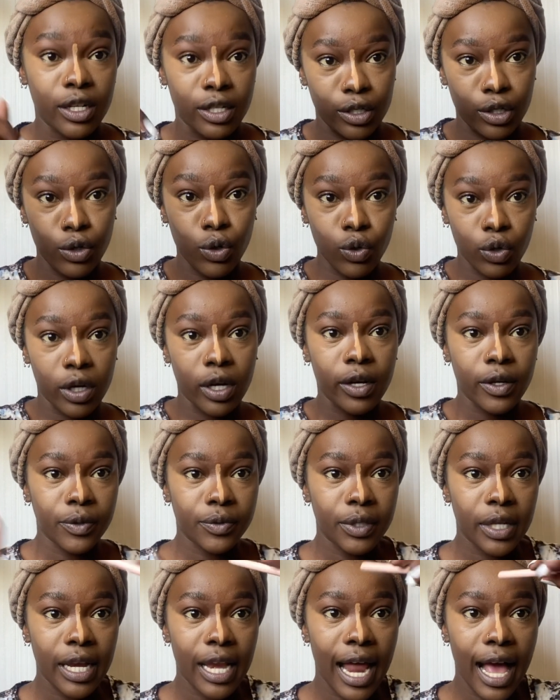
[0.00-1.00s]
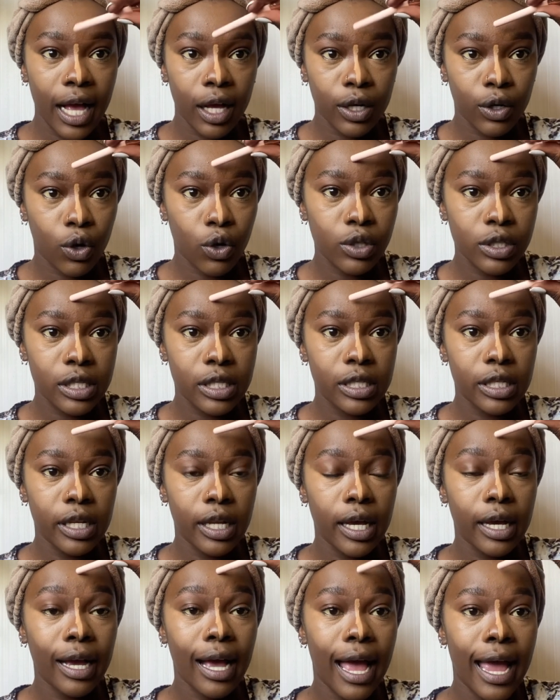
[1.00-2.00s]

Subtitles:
Look, lang concealer in